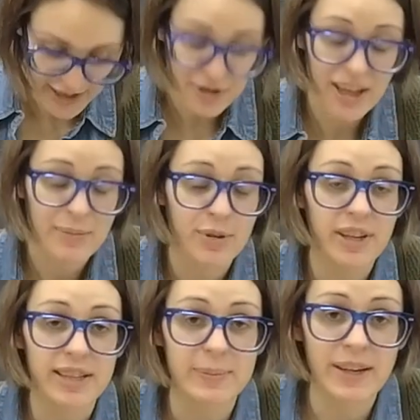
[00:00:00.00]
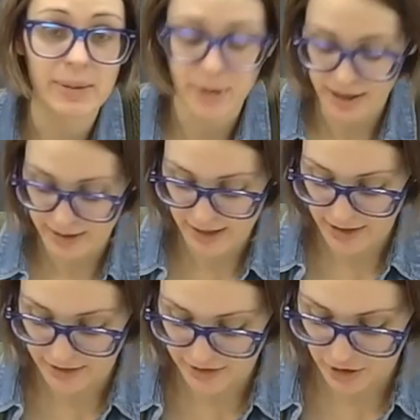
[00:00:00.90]
you can put as many buttons
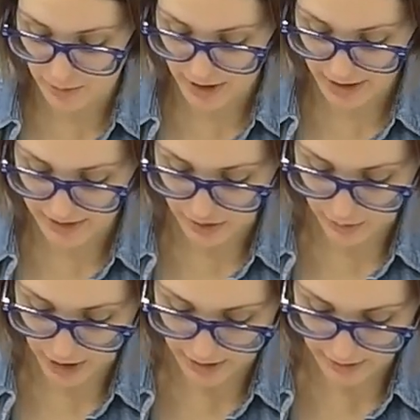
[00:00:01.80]
on your snowman as you want.